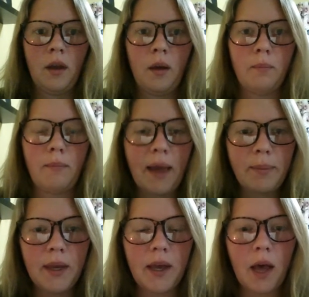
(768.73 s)
My
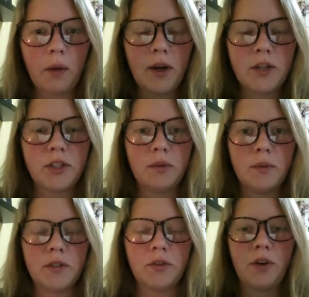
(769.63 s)
Peacock question
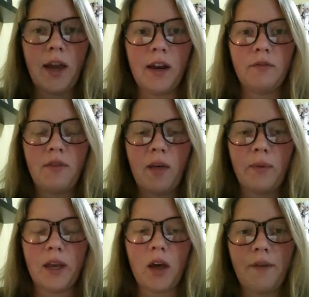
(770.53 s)
was created
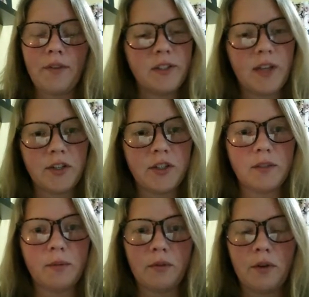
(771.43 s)
following
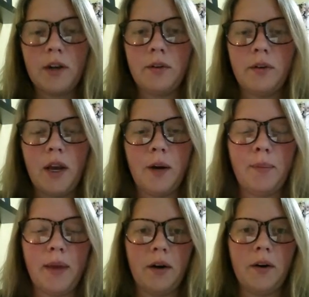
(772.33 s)
conversations with critical care
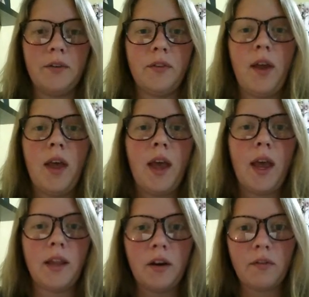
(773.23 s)
peers
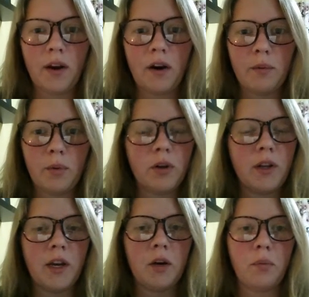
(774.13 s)
and their variable
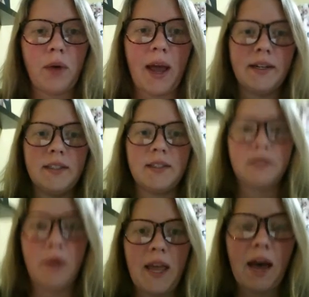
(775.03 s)
clinical practice
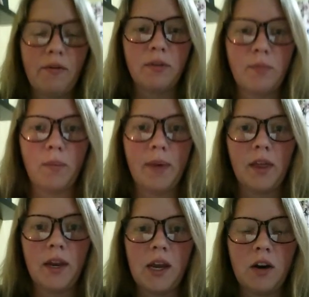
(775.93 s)
we have with
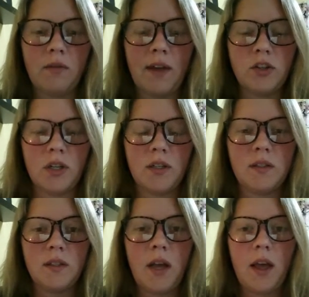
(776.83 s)
mobility interventions.
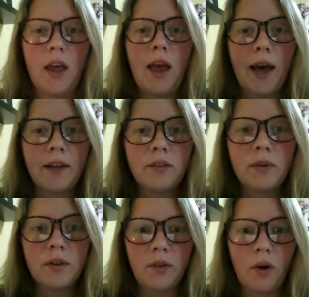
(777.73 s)
As a
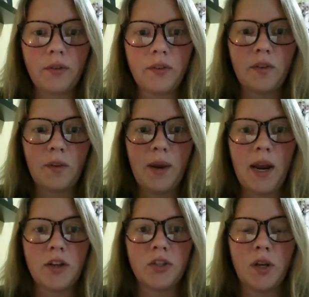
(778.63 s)
result,
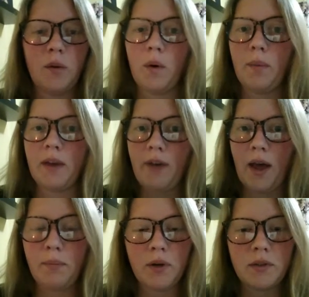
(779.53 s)
dissemination will be of
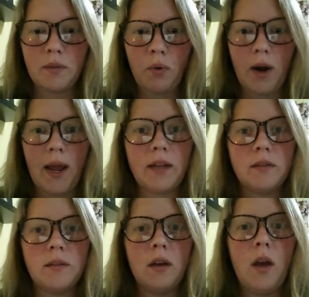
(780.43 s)
utmost
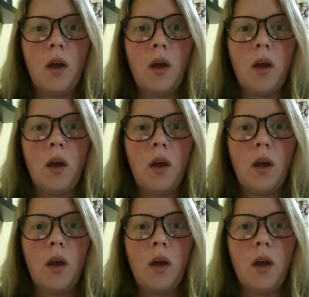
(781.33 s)
importance.